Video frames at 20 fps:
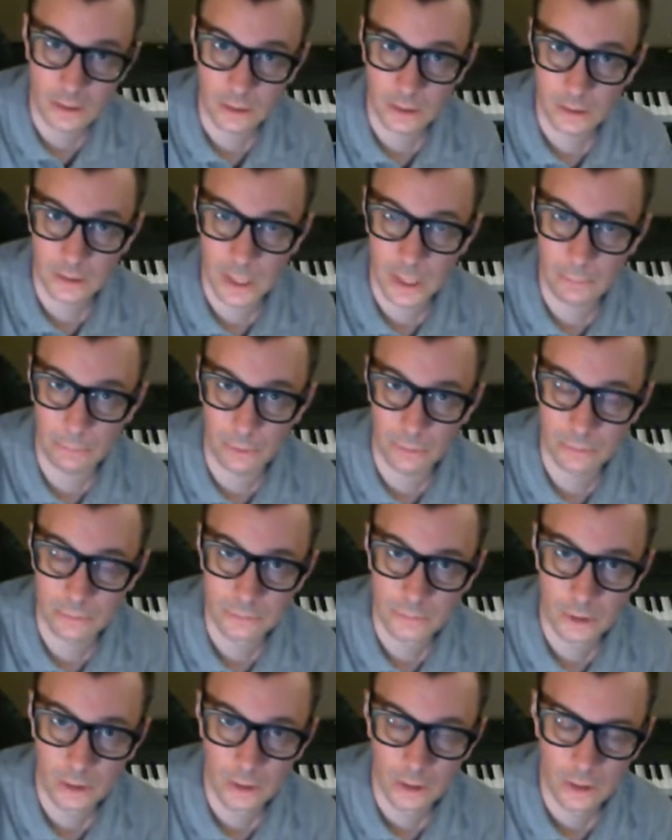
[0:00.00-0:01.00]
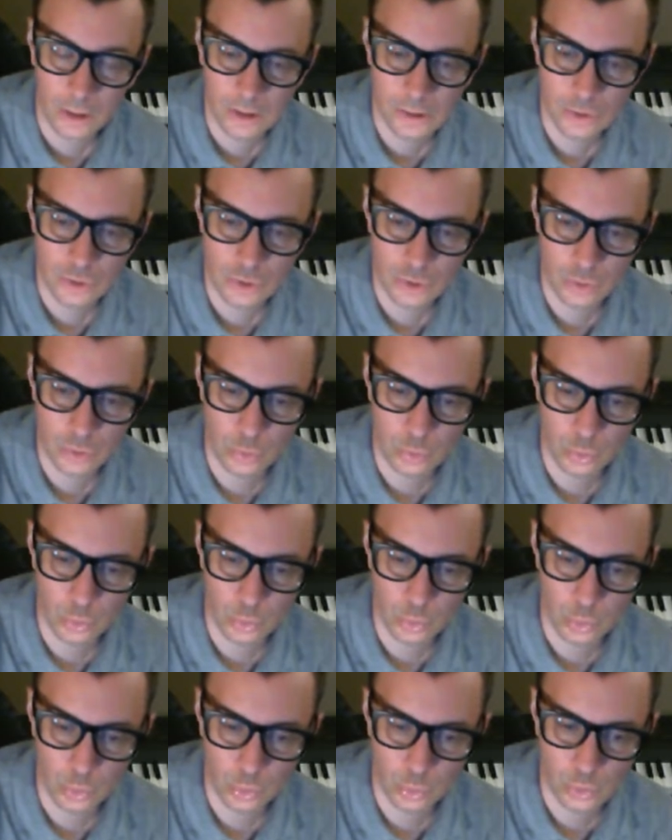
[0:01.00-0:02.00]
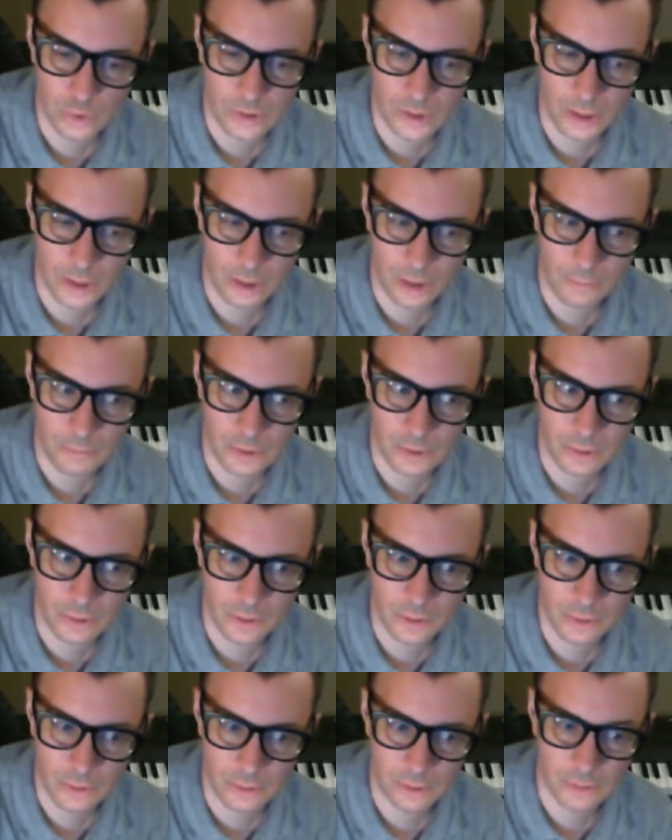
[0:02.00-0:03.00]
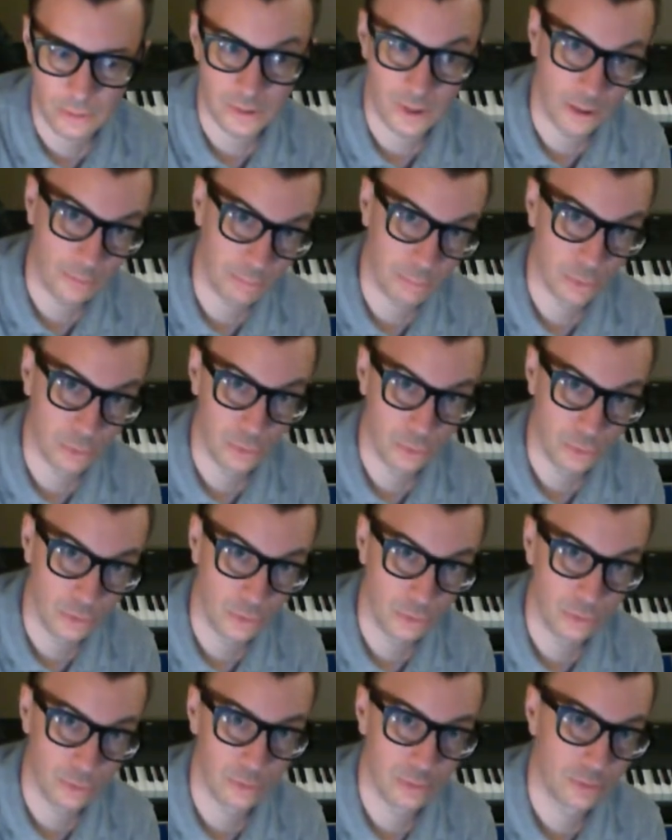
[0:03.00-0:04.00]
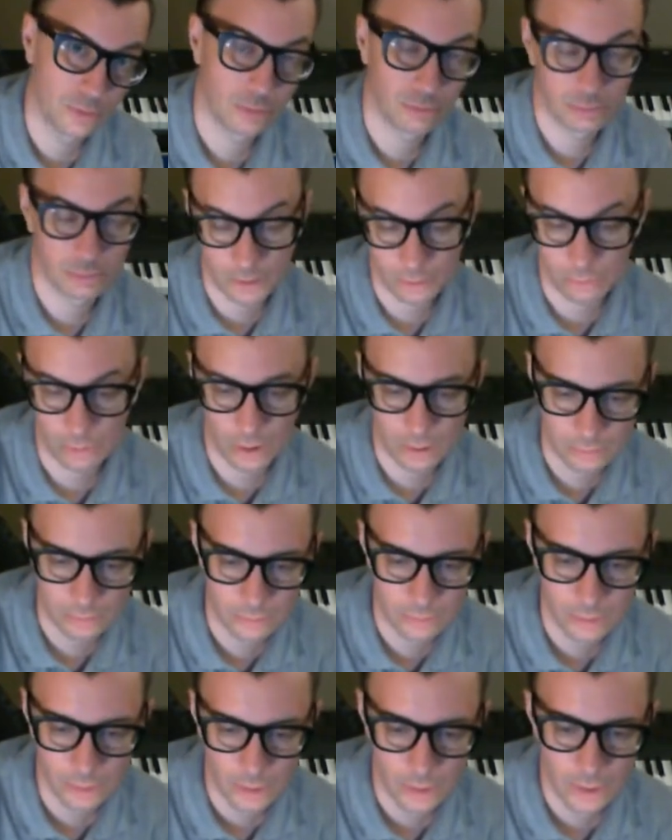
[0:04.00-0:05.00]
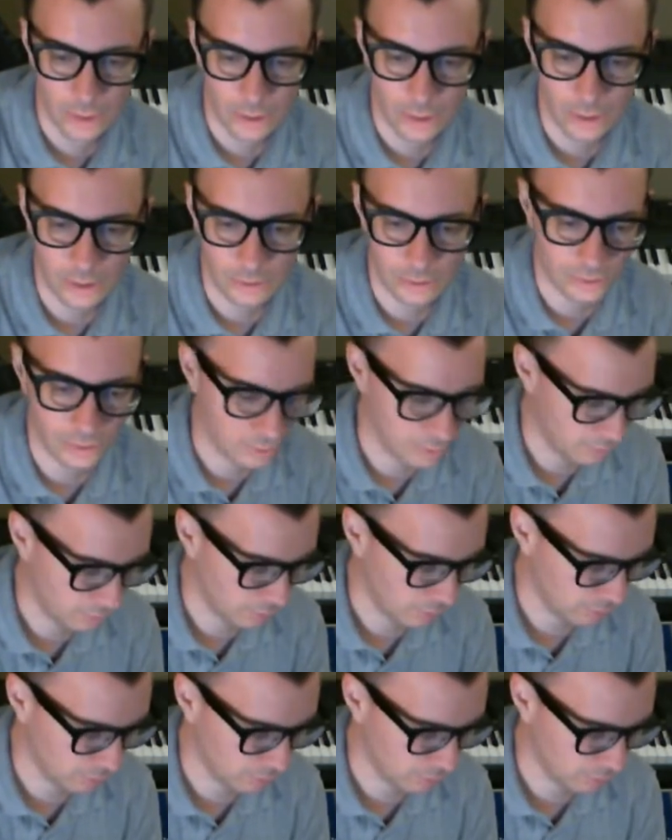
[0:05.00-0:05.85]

cable to set it up, so then you can set up Bluetooth later on. It's just for